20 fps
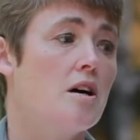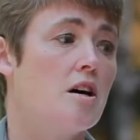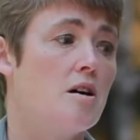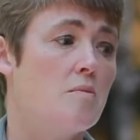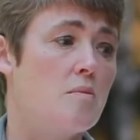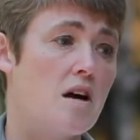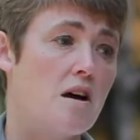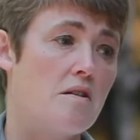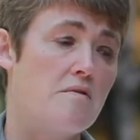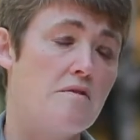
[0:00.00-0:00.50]

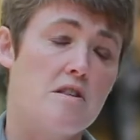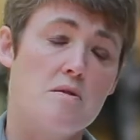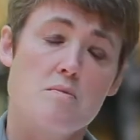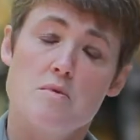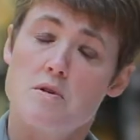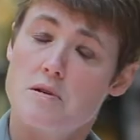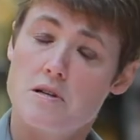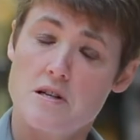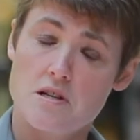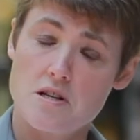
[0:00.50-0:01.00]
um, have
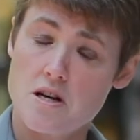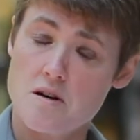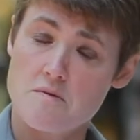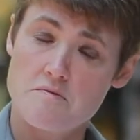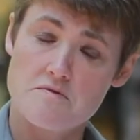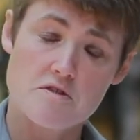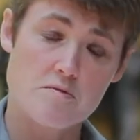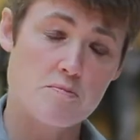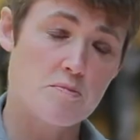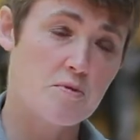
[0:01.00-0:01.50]
them in a
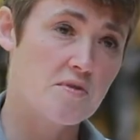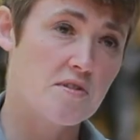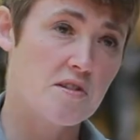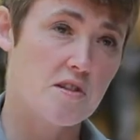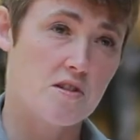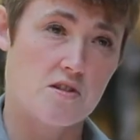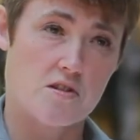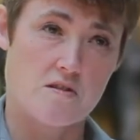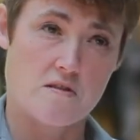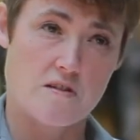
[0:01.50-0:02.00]
comfort
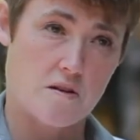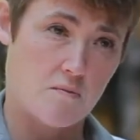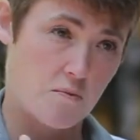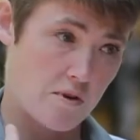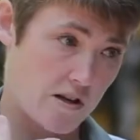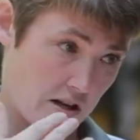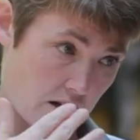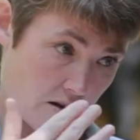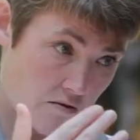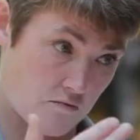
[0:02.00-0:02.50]
position
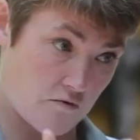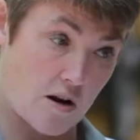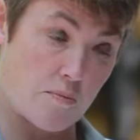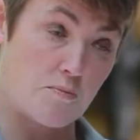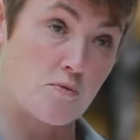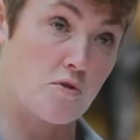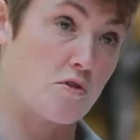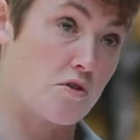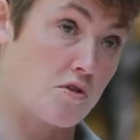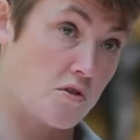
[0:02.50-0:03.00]
that we can
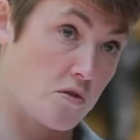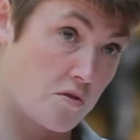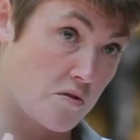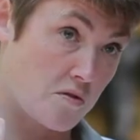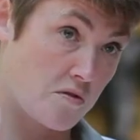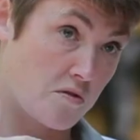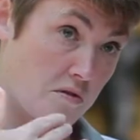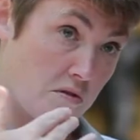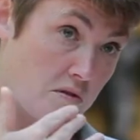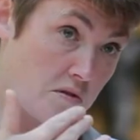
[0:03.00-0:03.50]

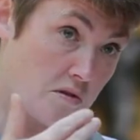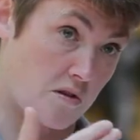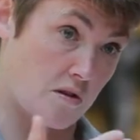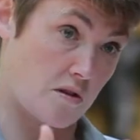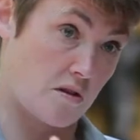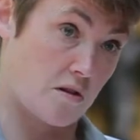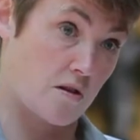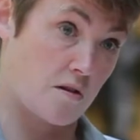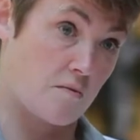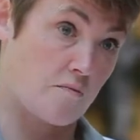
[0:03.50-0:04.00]
reproduce
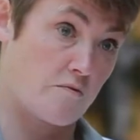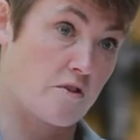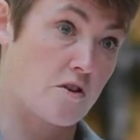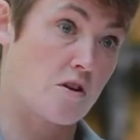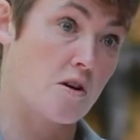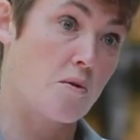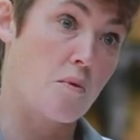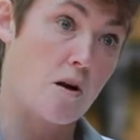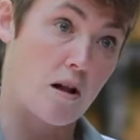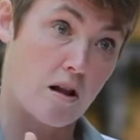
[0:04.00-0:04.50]
um,
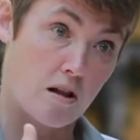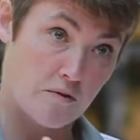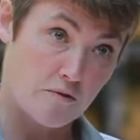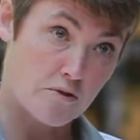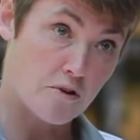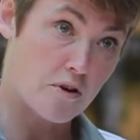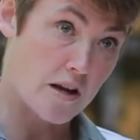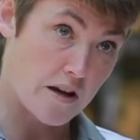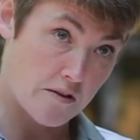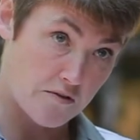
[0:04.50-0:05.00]
very well
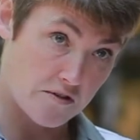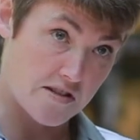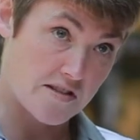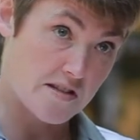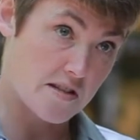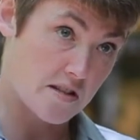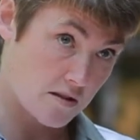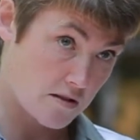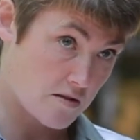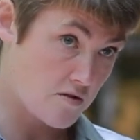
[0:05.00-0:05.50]
for every
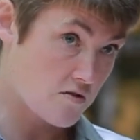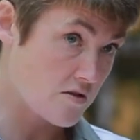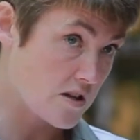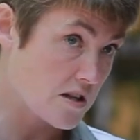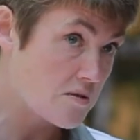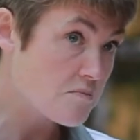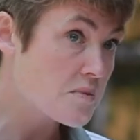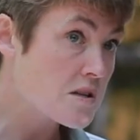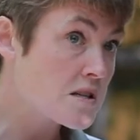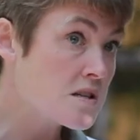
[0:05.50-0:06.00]
single
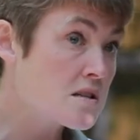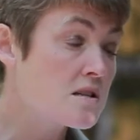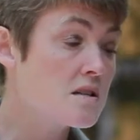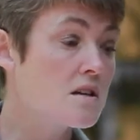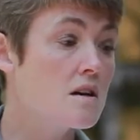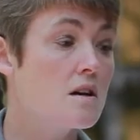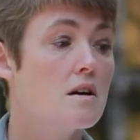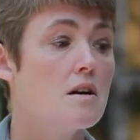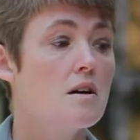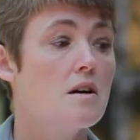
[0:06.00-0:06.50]

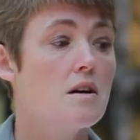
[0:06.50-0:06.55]
treatment.